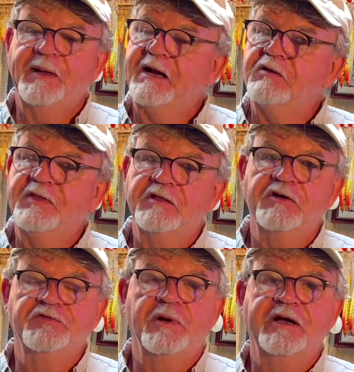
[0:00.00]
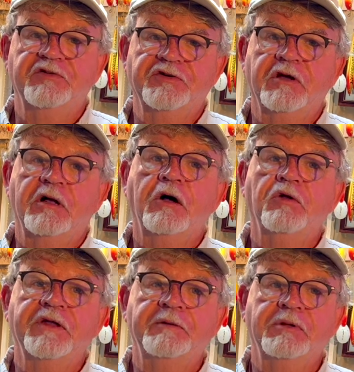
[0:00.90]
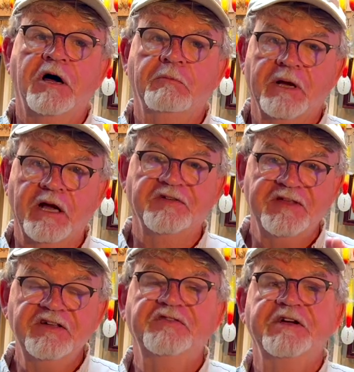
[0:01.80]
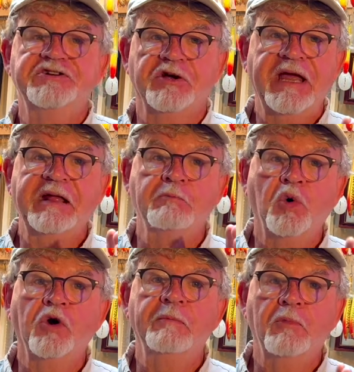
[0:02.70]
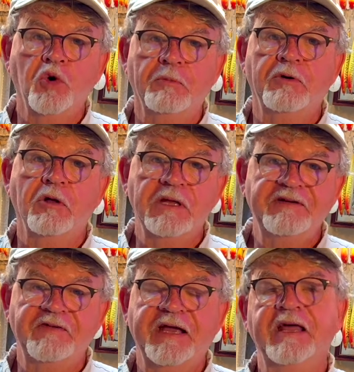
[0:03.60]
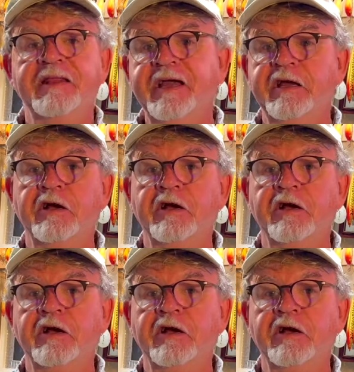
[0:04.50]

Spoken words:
don't think those records are going to hold up long because these fish are getting more and more prolific and they can